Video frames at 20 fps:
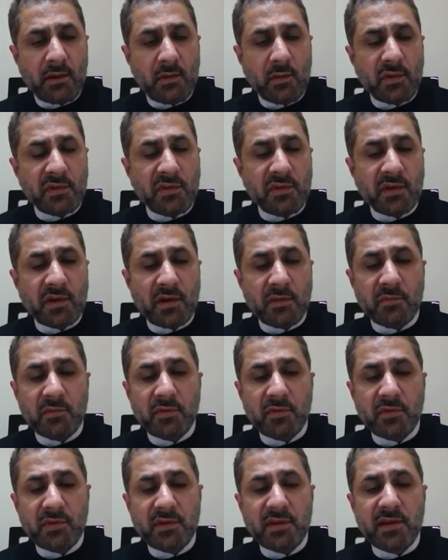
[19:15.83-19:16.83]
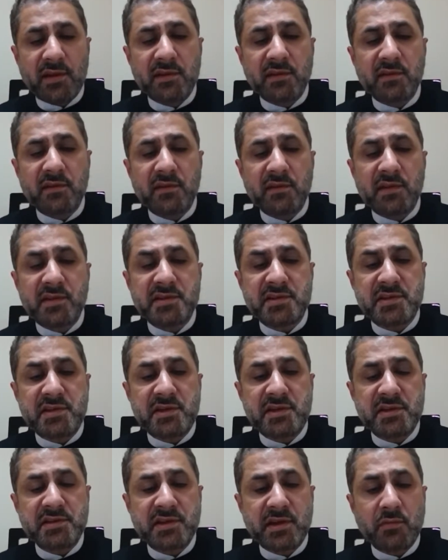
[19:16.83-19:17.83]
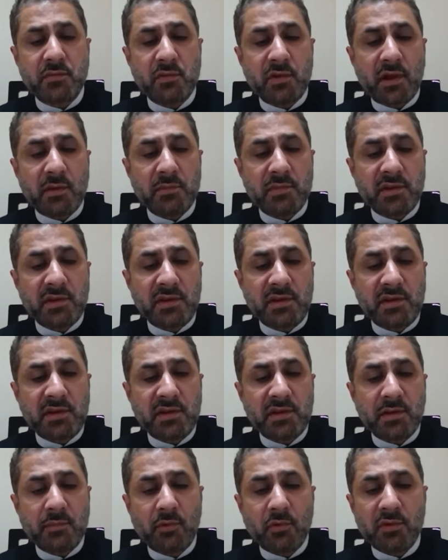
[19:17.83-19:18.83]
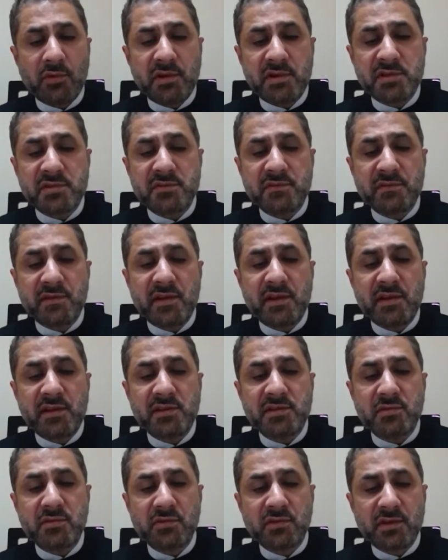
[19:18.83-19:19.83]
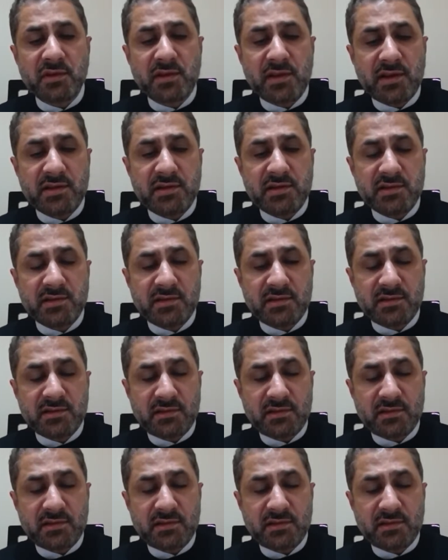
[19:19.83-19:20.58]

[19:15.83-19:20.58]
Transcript: When they come to the tents, they see Zainul Abidin upon his face on the dust.